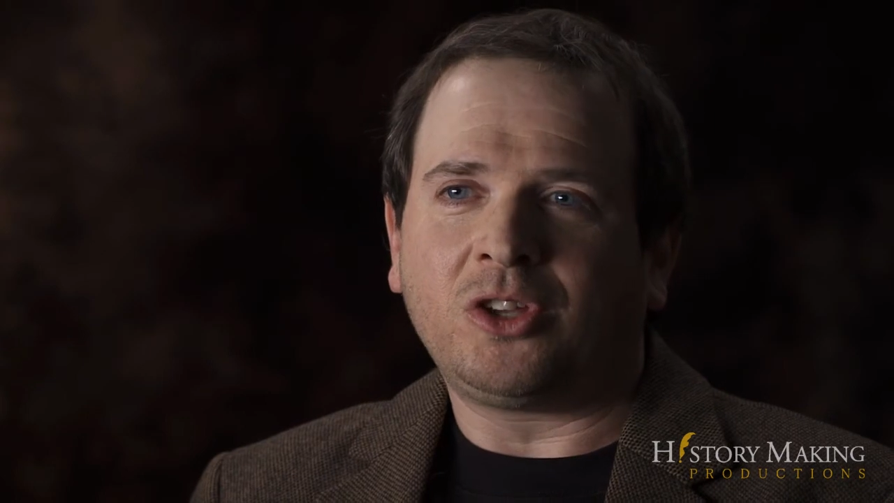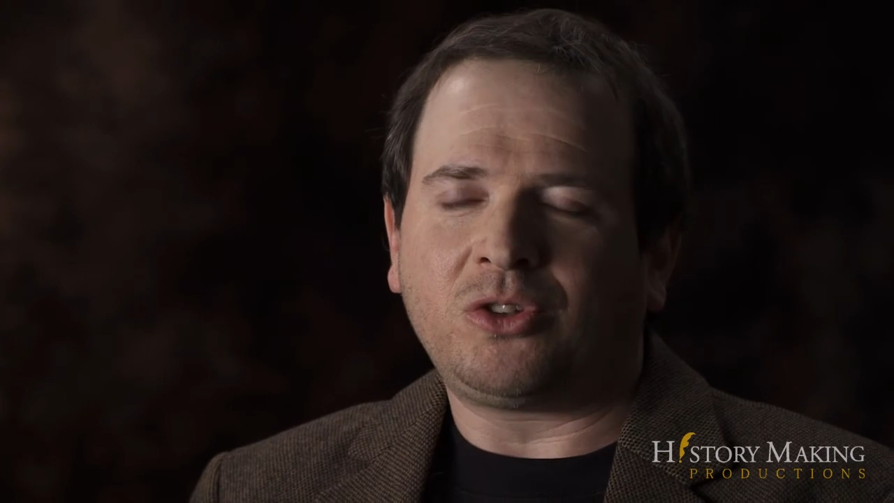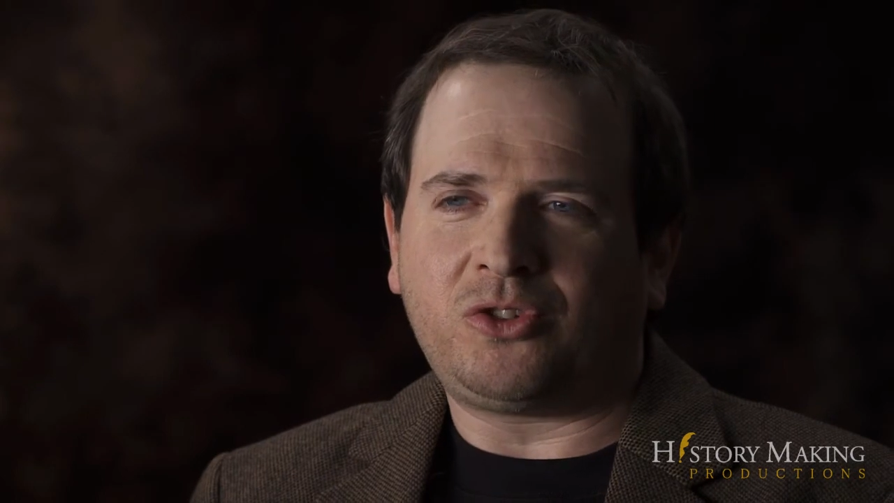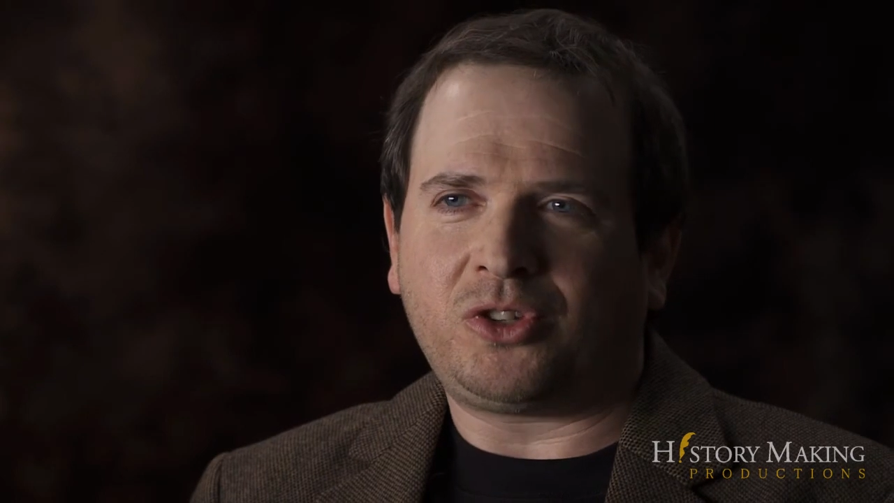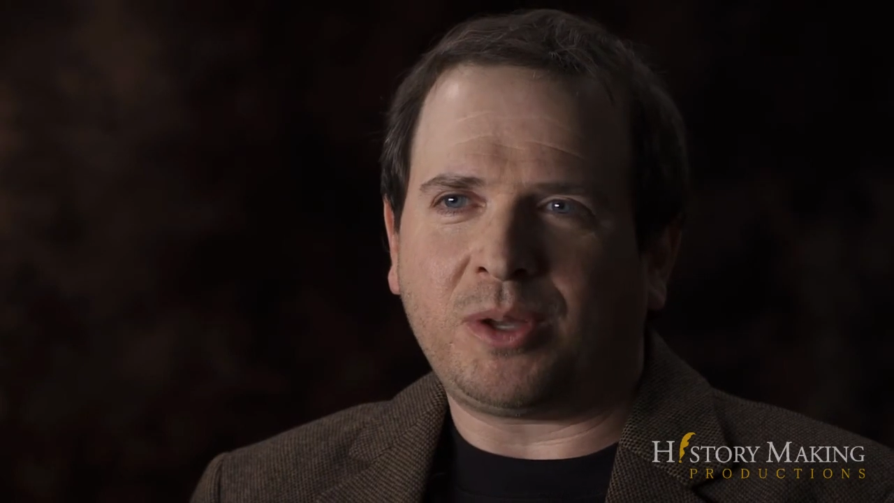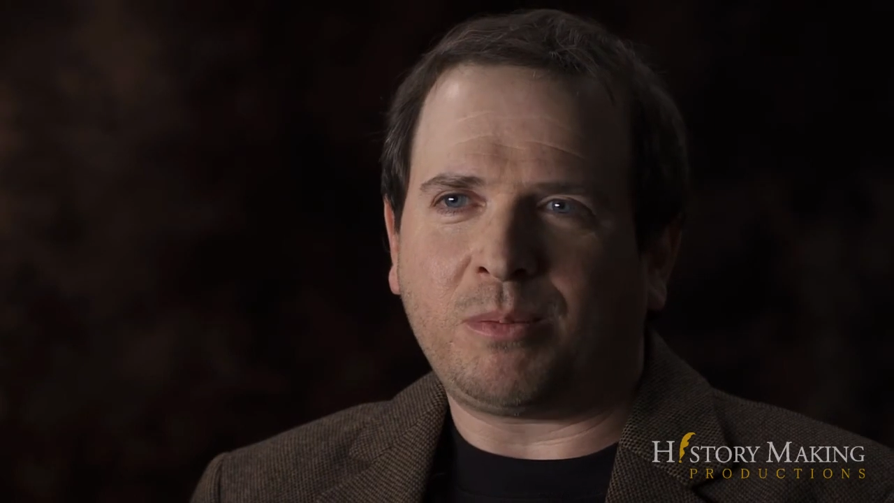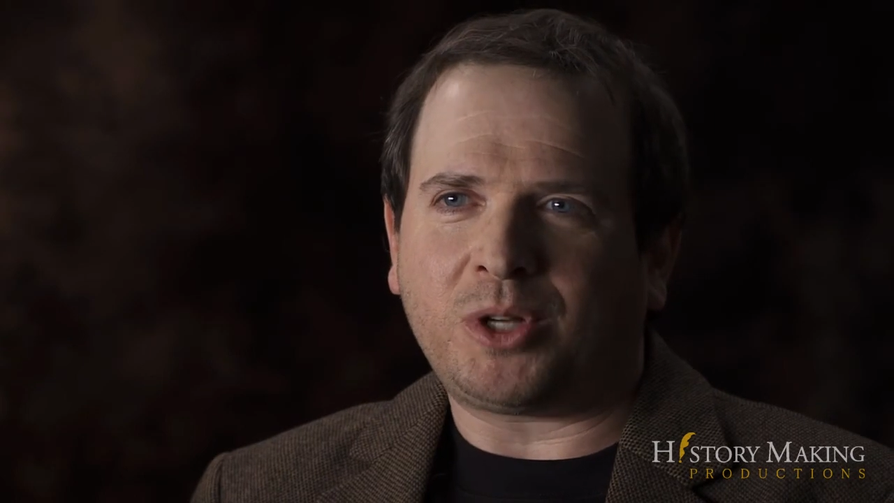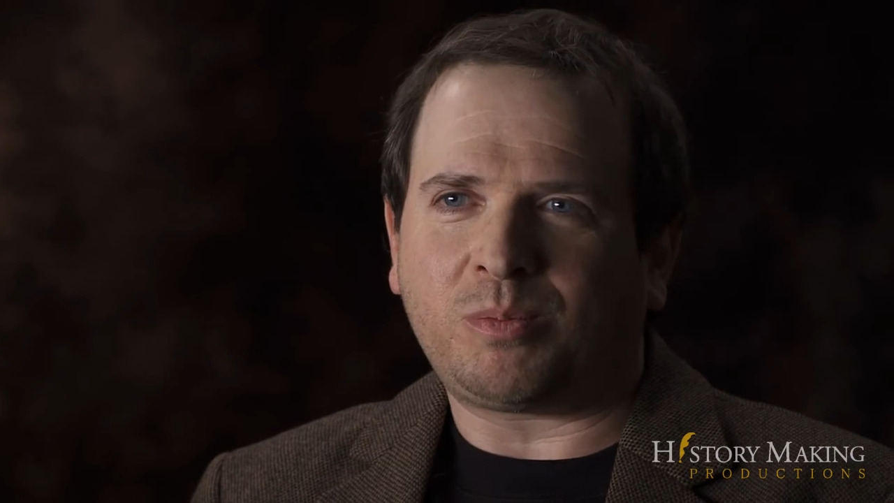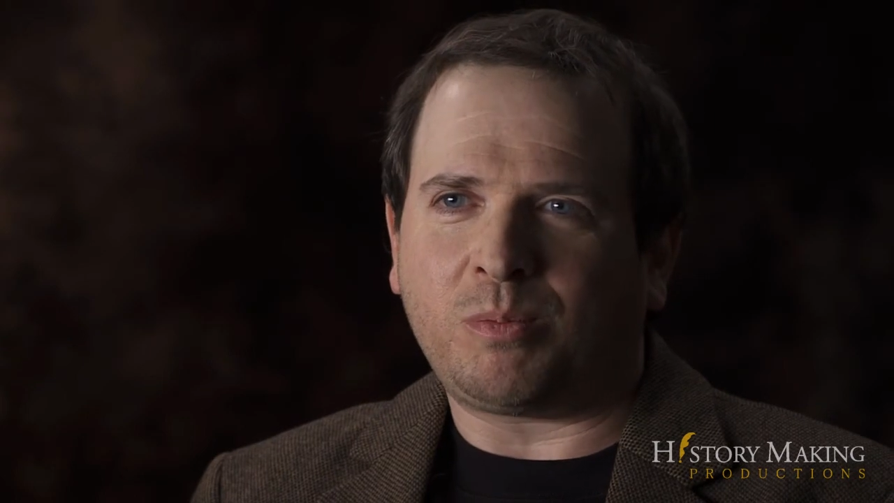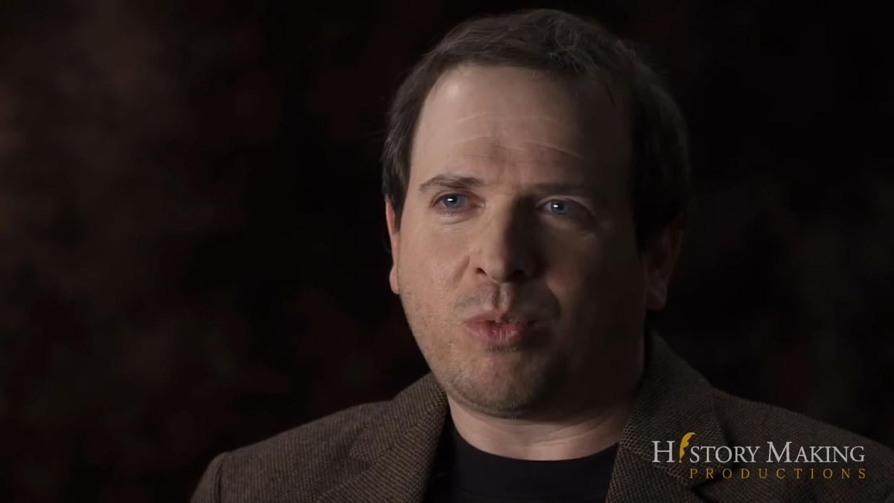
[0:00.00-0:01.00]
you'd see, a
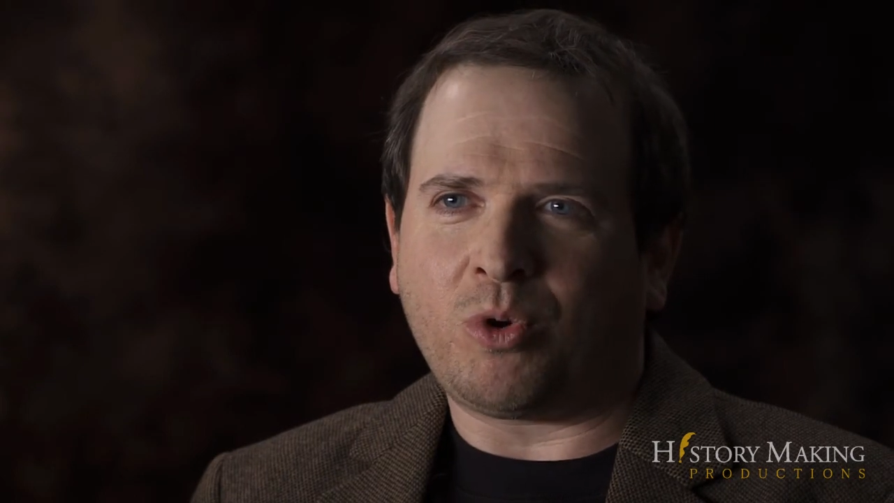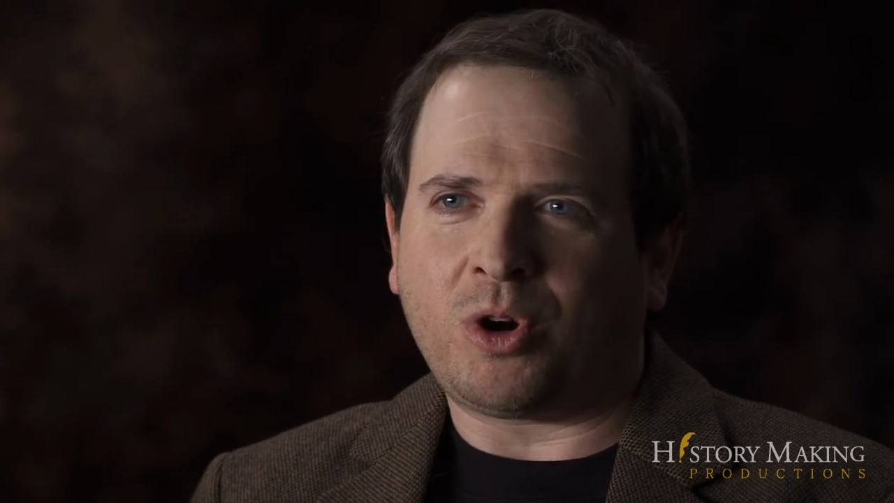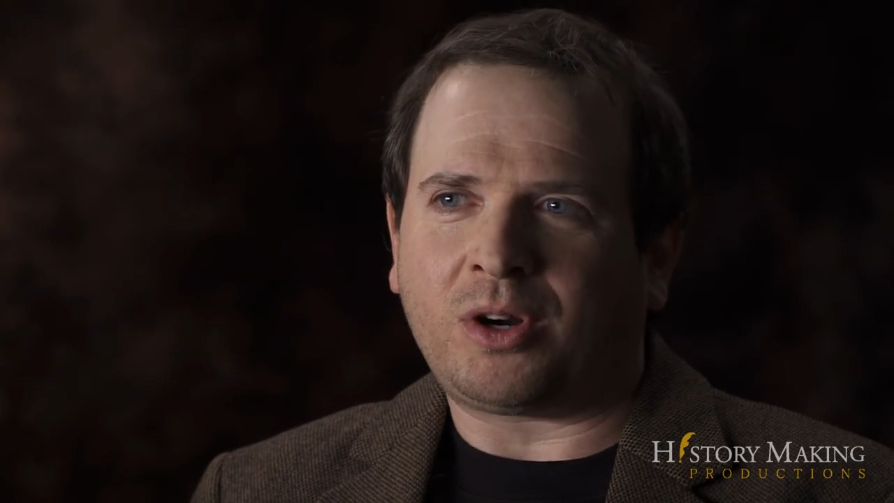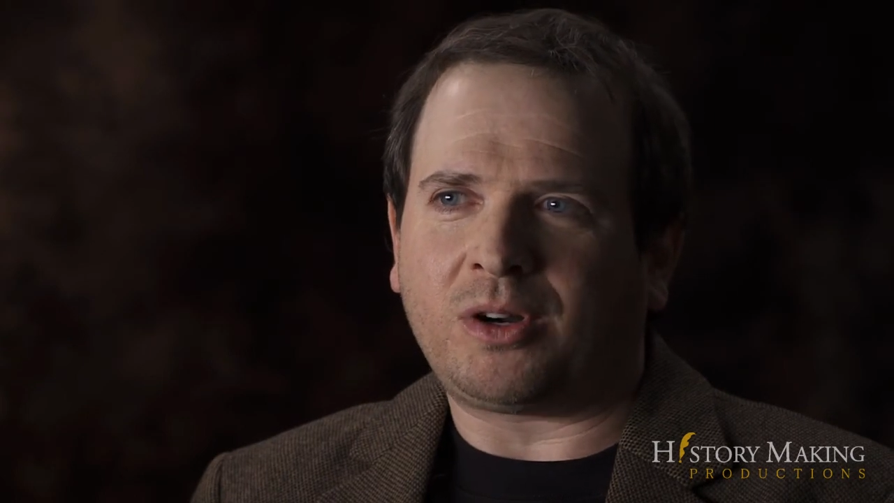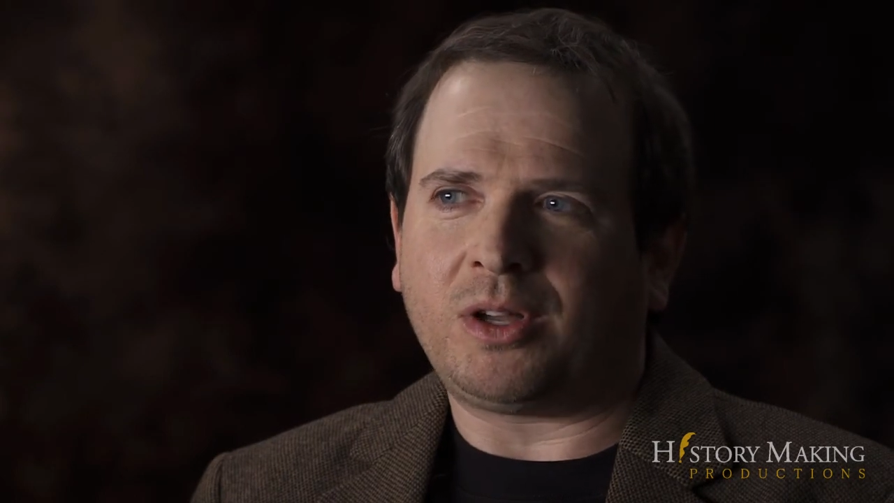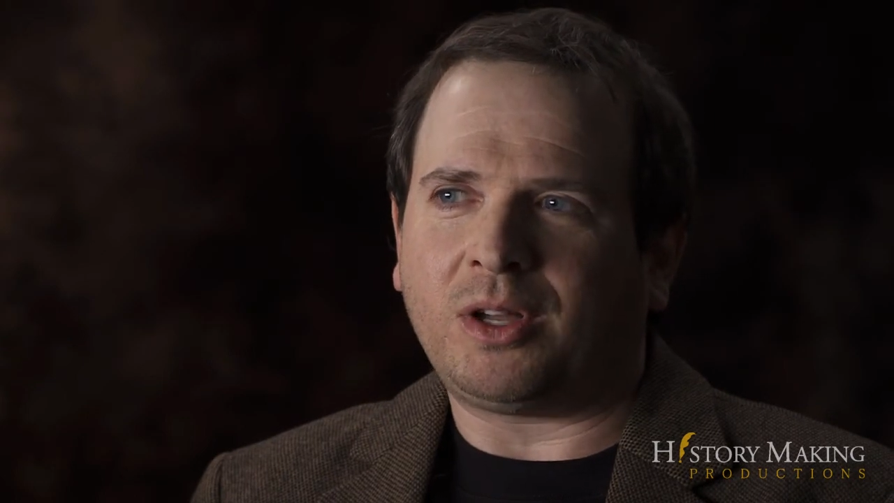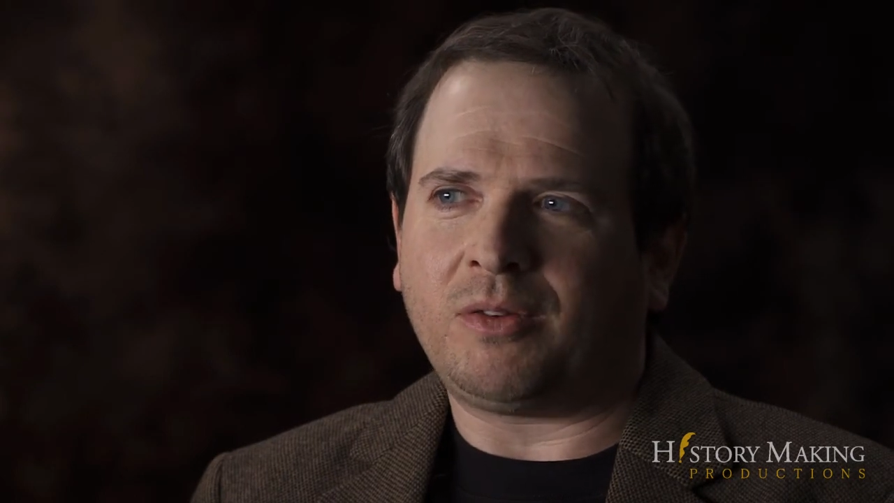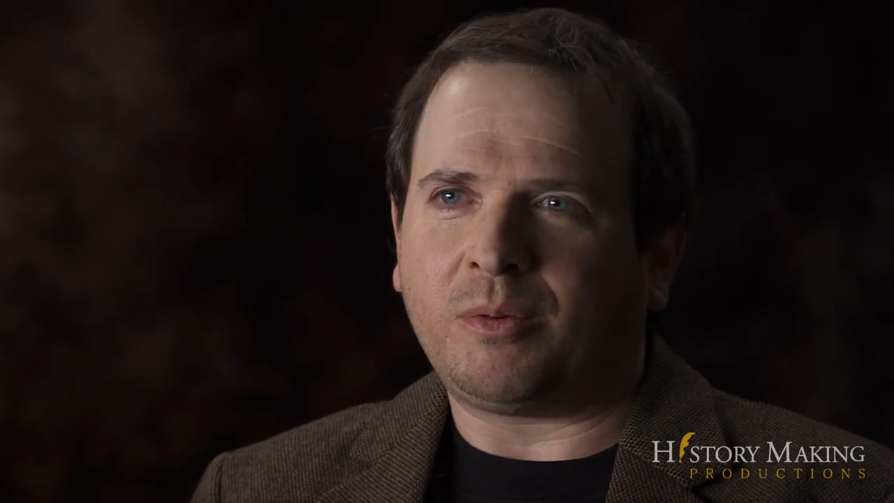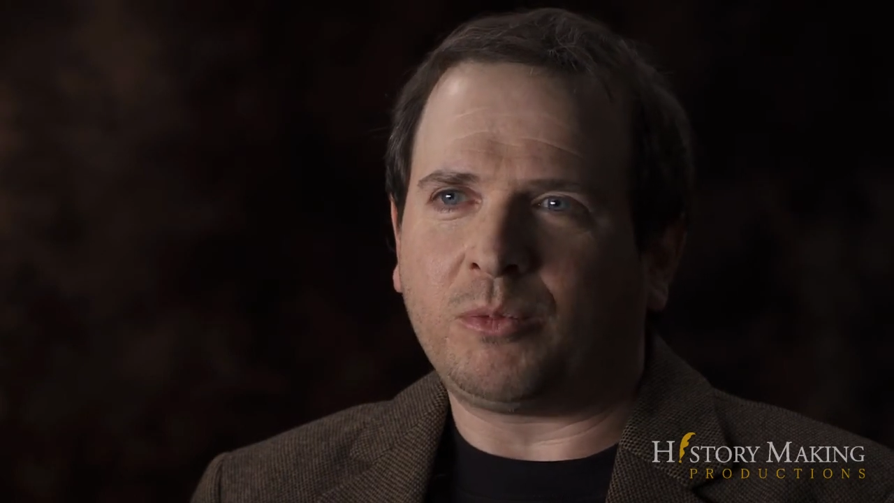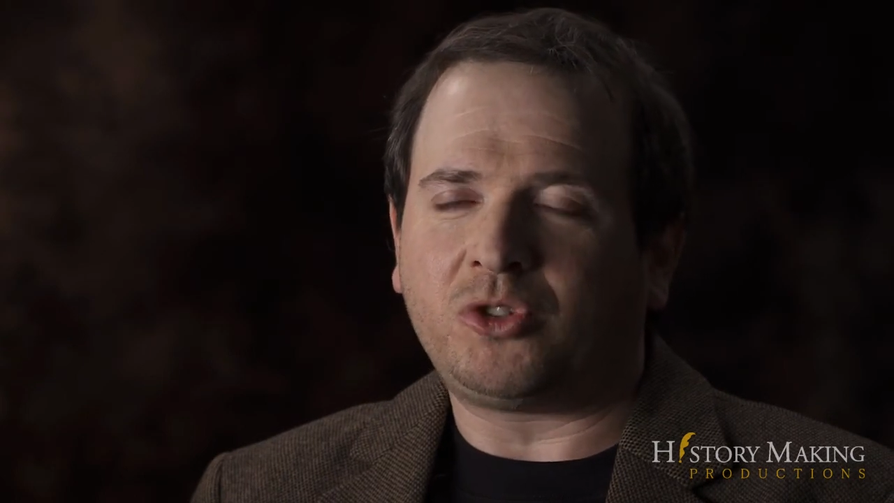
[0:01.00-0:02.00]
much more of,